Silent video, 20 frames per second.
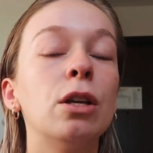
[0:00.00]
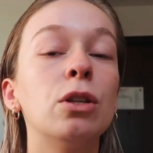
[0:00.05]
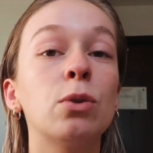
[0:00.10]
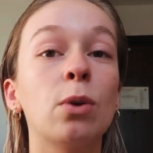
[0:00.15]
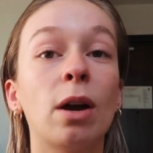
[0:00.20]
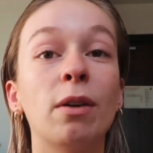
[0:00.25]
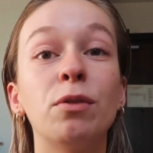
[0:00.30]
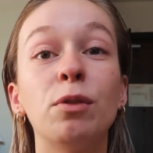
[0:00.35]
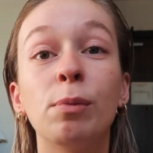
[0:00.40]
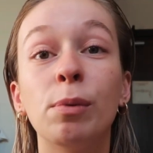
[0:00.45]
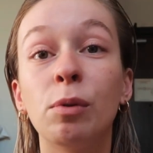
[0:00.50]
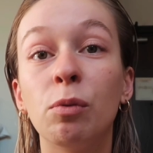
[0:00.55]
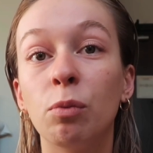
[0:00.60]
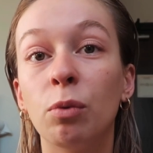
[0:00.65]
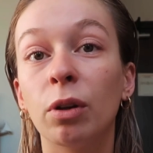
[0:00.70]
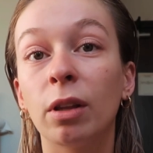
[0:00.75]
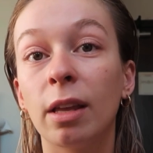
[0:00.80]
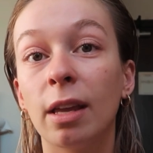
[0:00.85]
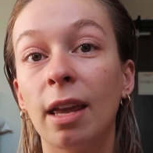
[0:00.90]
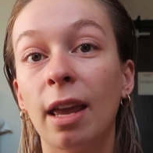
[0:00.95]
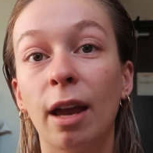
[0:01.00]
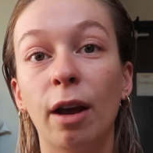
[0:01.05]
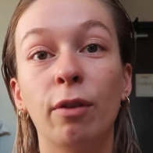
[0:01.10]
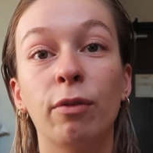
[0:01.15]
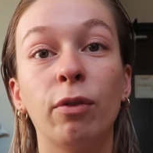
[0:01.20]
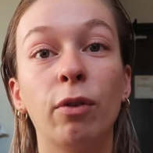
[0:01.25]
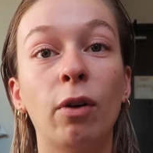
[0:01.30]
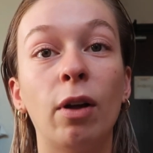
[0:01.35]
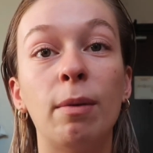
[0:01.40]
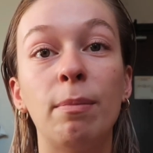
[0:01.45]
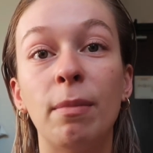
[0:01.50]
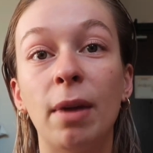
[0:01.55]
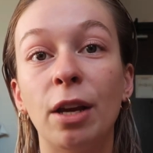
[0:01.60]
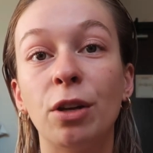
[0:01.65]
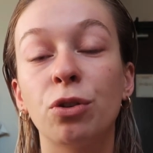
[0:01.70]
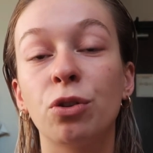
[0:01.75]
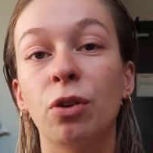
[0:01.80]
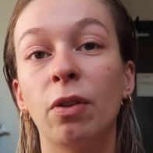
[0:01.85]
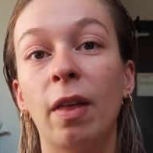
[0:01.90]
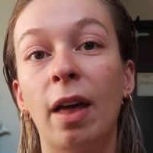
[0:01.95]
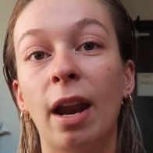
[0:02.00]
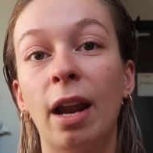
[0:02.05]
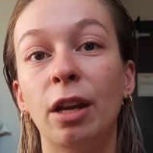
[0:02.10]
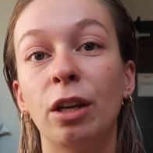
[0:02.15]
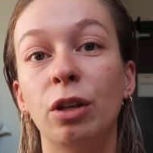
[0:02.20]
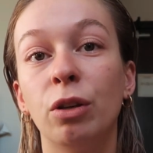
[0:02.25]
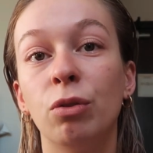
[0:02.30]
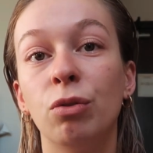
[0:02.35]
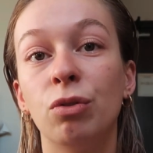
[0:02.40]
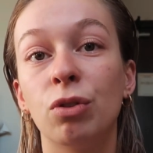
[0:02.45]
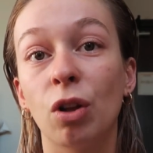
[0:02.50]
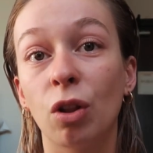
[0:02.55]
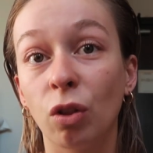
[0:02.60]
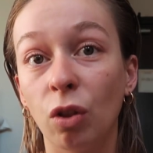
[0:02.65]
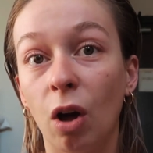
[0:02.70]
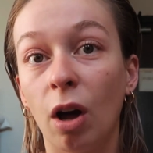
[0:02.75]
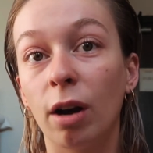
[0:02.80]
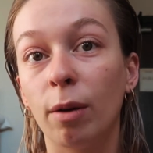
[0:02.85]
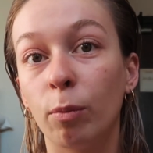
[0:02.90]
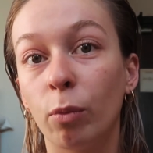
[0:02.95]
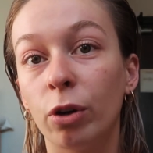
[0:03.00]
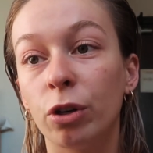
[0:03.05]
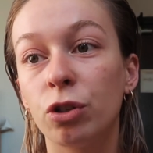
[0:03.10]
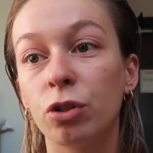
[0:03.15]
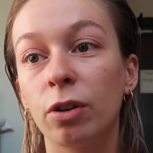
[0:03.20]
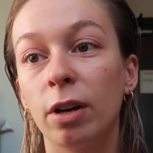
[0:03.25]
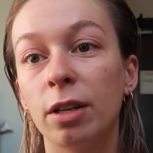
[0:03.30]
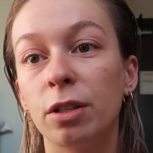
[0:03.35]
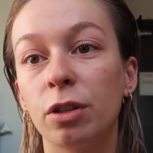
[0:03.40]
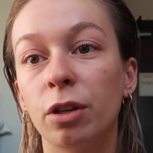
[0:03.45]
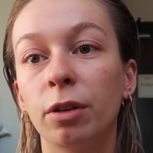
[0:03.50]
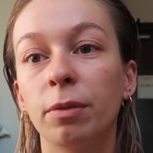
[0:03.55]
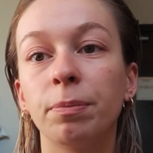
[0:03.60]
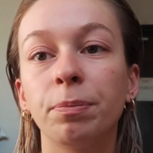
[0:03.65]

So I have to be really careful and make sure that I use a lot of moisturizer.